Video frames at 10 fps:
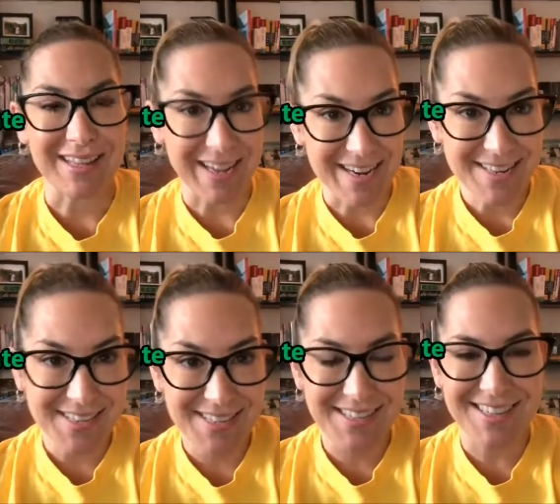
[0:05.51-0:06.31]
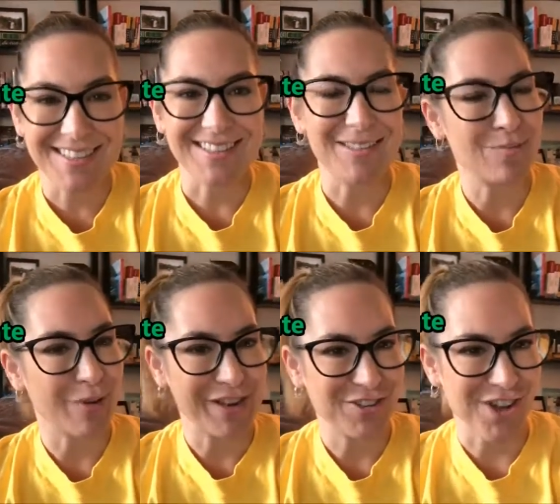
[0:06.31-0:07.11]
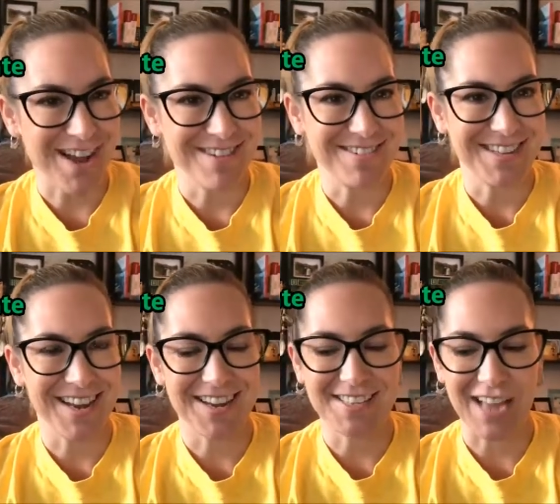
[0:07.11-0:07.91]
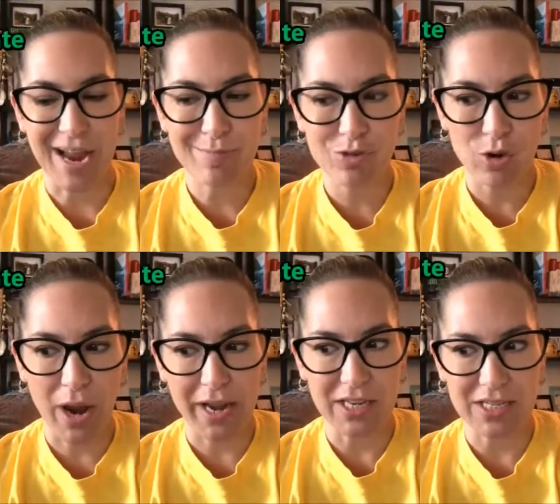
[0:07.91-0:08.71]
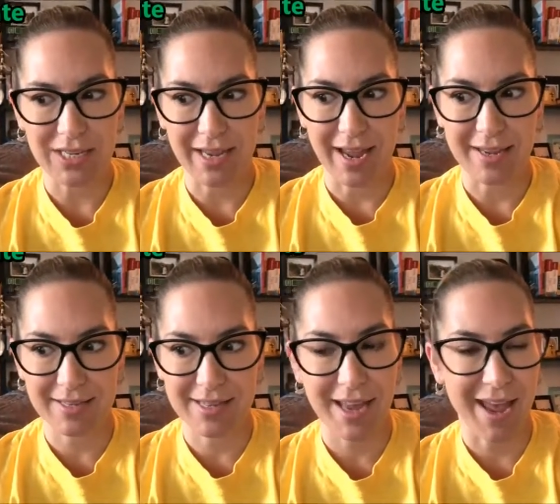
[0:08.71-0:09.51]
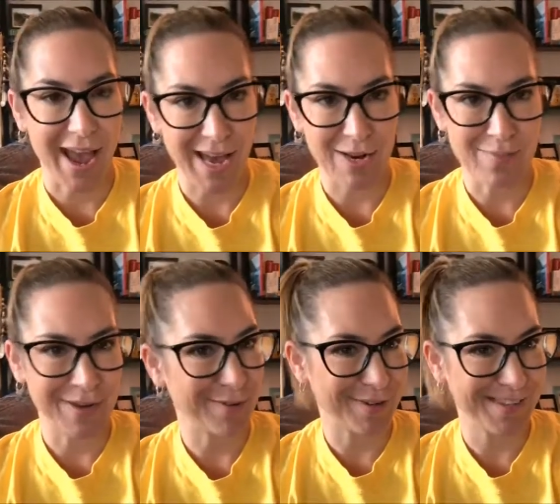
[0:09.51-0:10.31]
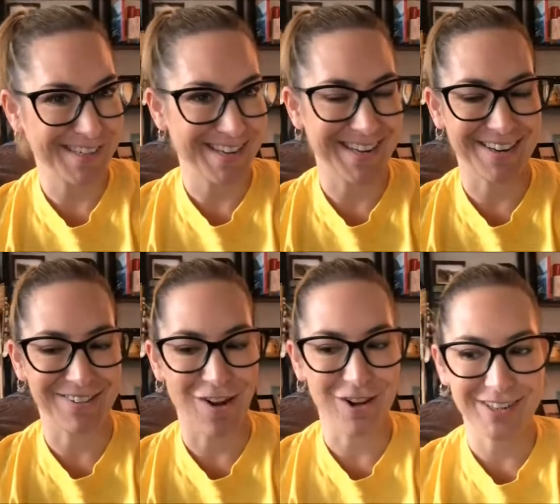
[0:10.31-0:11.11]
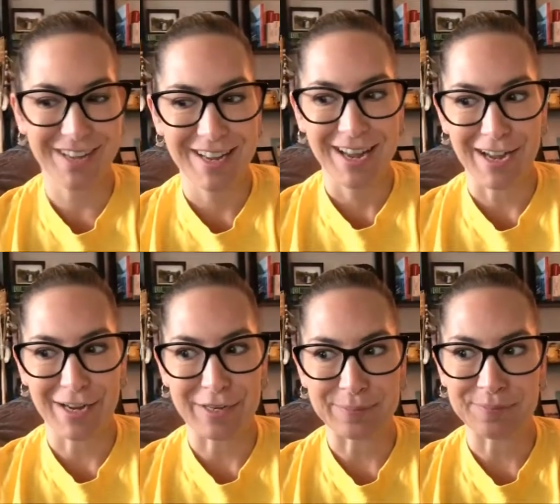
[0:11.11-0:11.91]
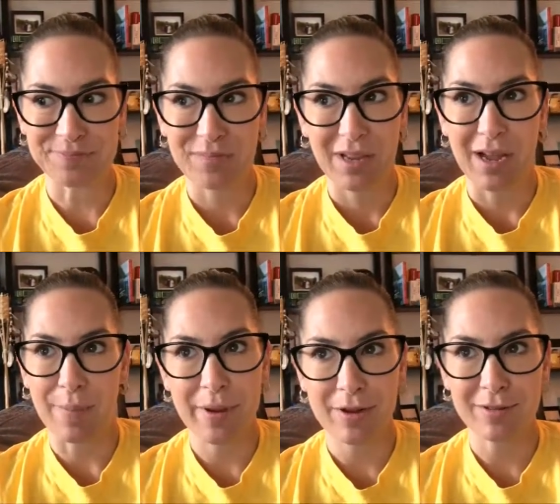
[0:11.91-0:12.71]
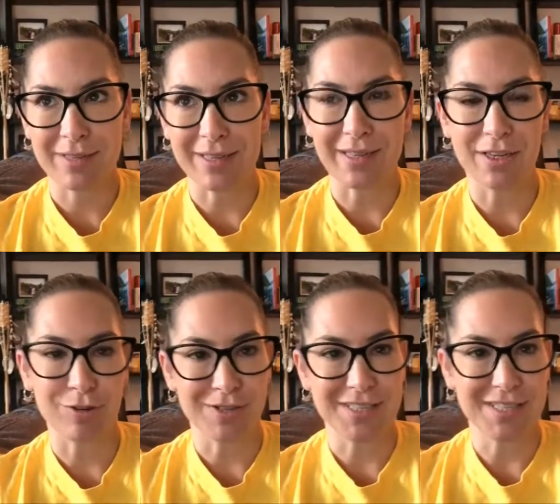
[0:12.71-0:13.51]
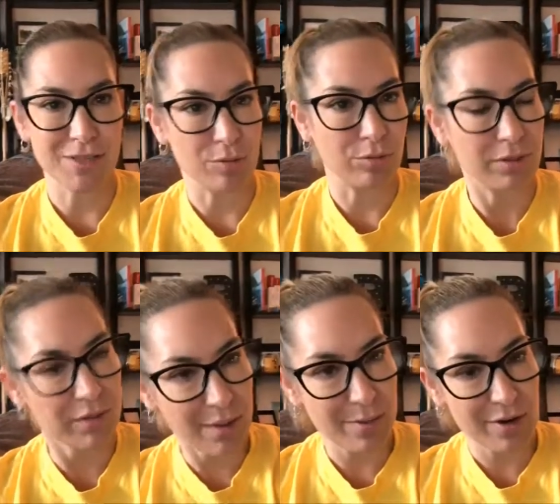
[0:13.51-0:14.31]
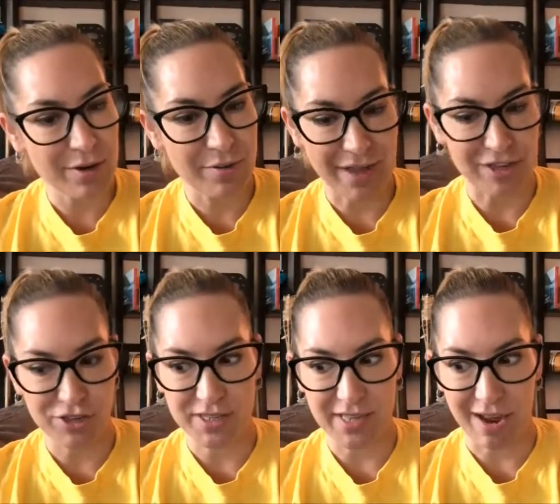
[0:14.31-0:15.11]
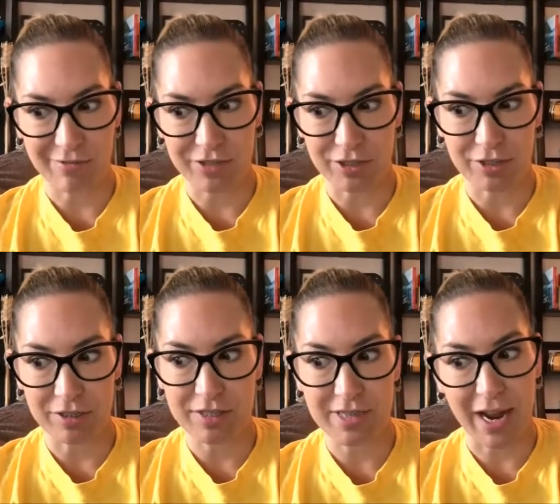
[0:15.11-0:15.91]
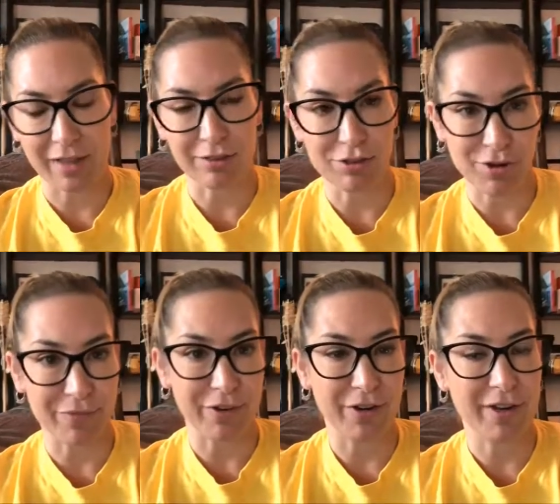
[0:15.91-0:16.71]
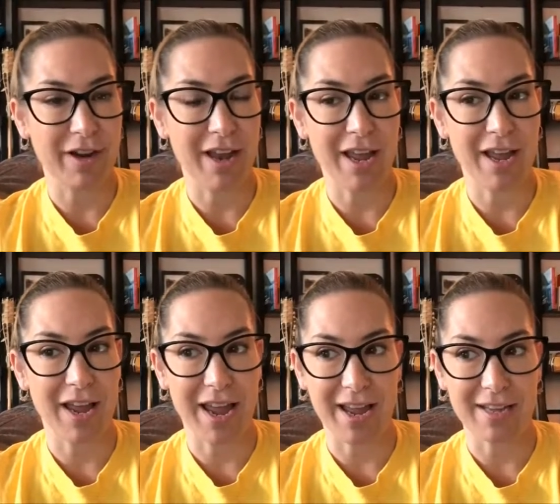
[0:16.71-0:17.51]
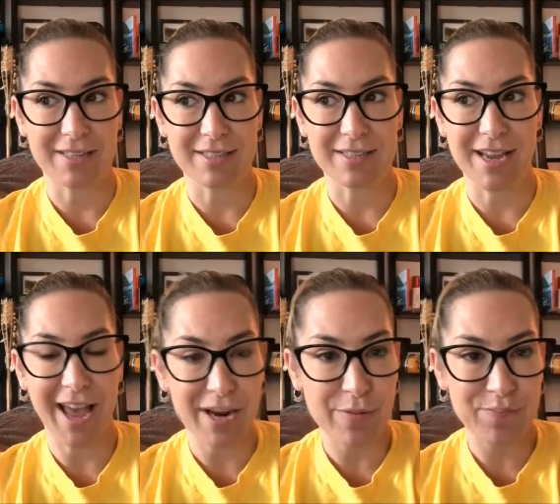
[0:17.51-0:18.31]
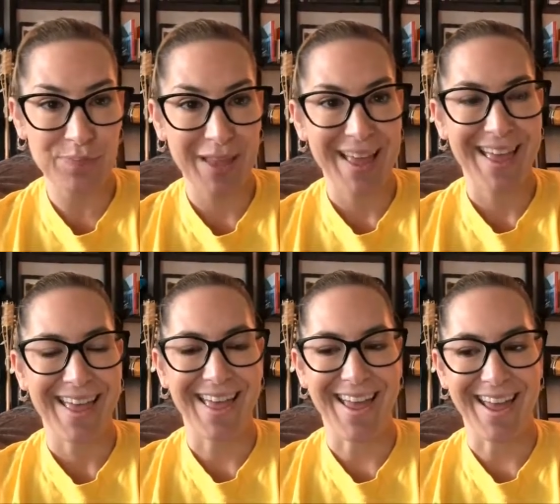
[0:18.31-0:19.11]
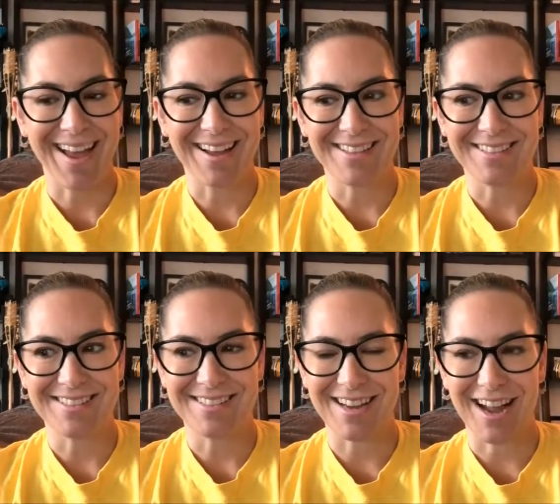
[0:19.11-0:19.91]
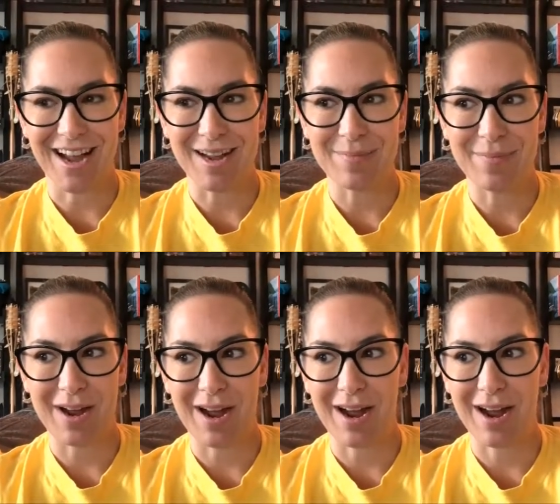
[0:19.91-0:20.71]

latest little brainchild is I'm trying to get Adam and Christy to get along. Um, apparently, Christy told Clubber that she's after Tyler, Trevor, and Adam, and um,